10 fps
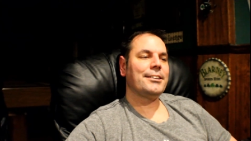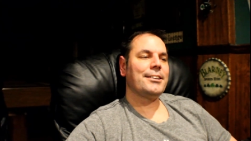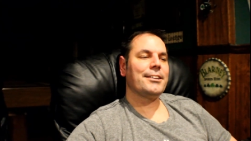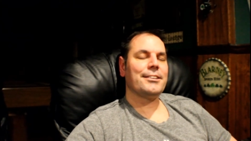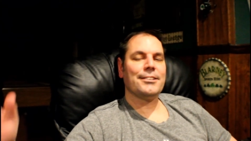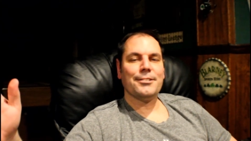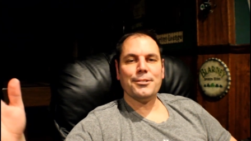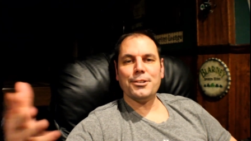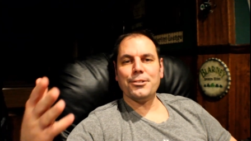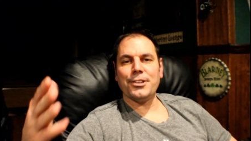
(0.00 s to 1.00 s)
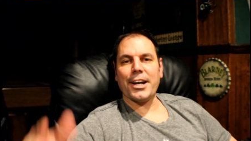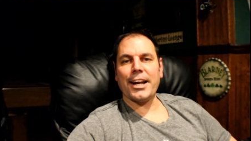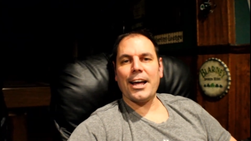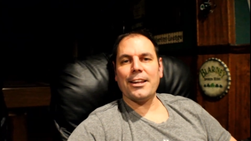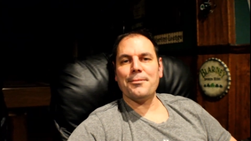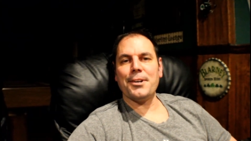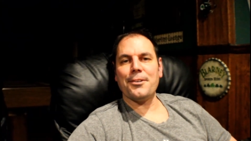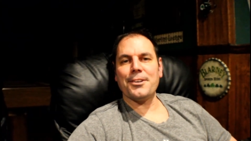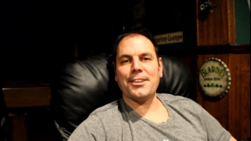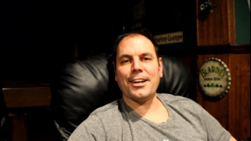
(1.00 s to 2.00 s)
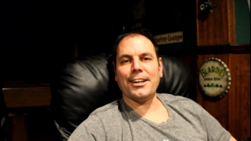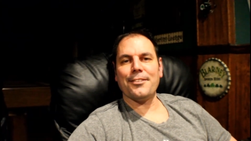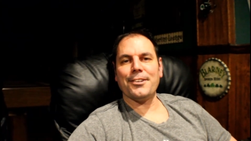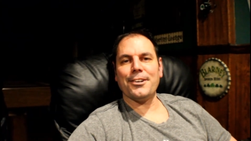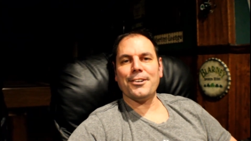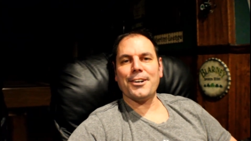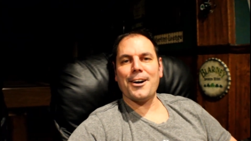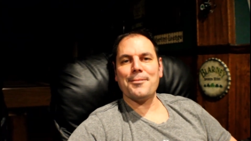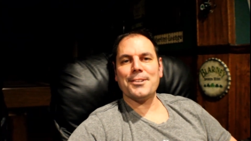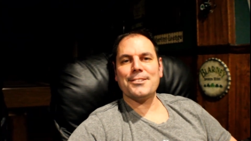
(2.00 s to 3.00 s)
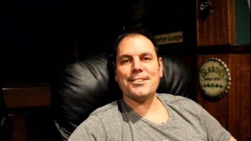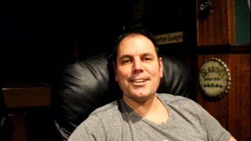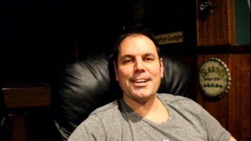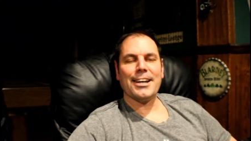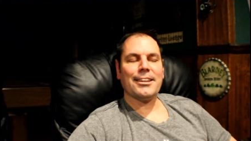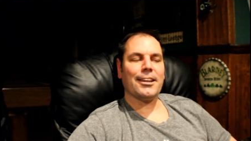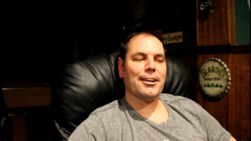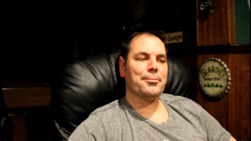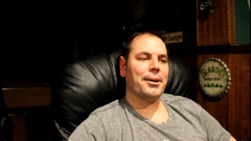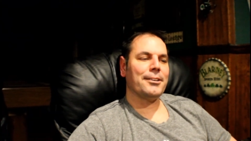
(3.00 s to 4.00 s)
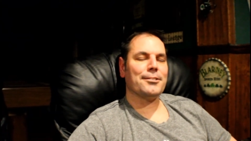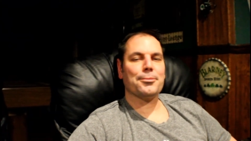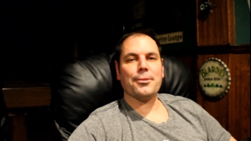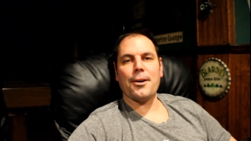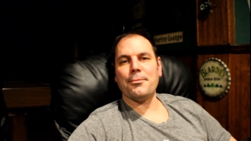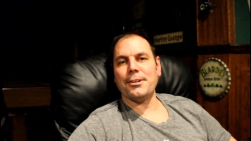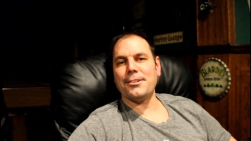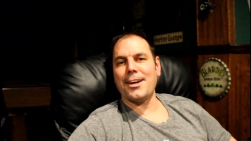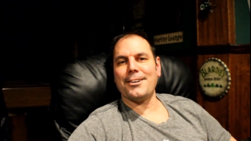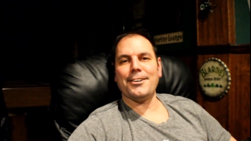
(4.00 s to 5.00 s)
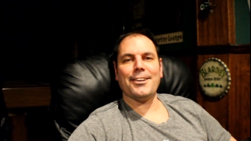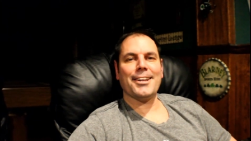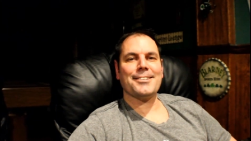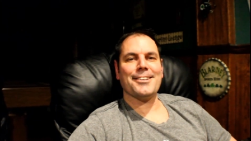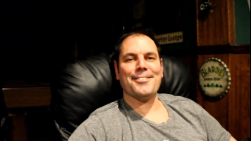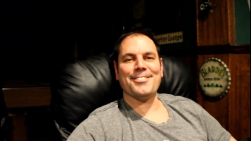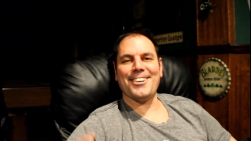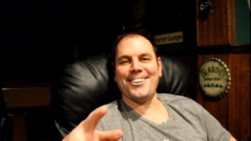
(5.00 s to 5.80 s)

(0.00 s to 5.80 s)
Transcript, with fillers: The, you check it out. Let me know what you think. I'd love to hear your comments. Hit the like button, subscribe to my channel, all that stuff.